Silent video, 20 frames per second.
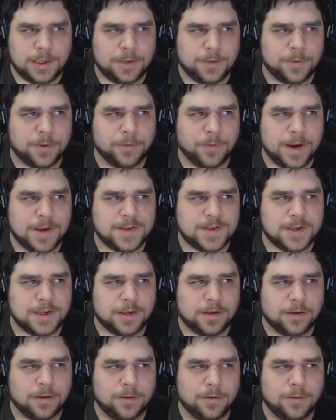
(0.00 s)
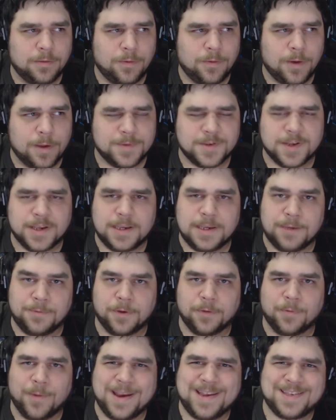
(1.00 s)
EWinRacing website,
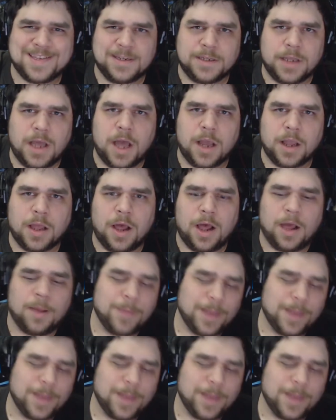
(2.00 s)
EWinRacing.com.